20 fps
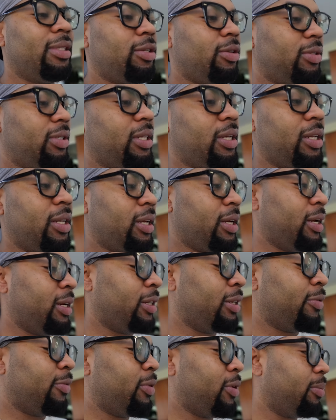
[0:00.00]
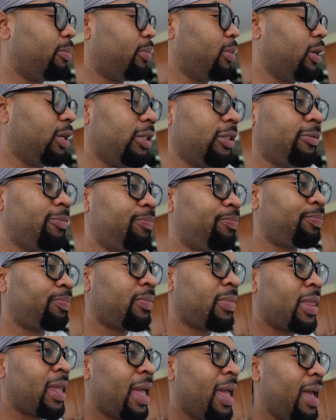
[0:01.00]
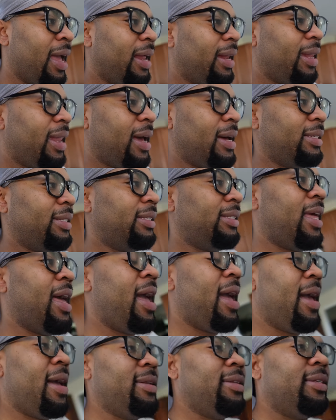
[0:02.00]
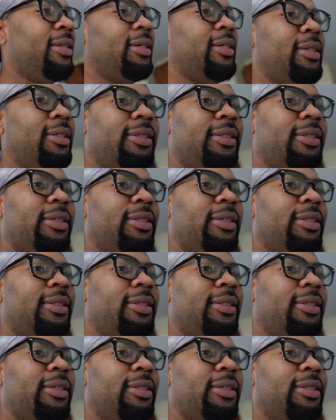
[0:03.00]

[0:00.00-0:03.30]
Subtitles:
sick of looking at that rug, but that's that.